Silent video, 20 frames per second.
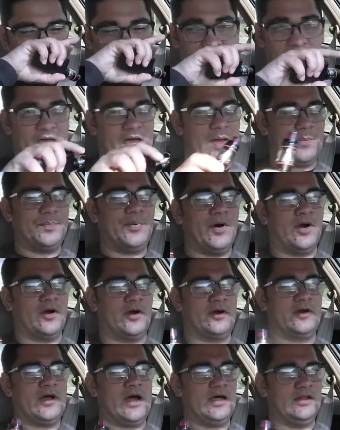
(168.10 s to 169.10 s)
that
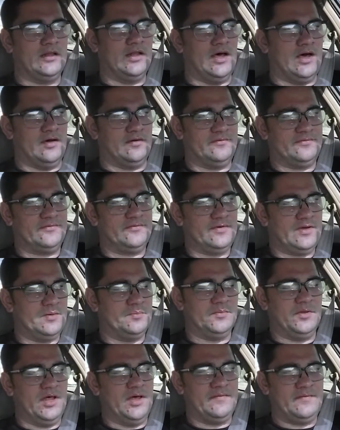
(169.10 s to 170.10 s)
part I love.
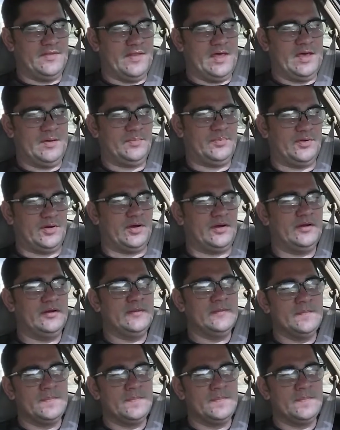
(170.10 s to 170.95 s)
I'm loving that part.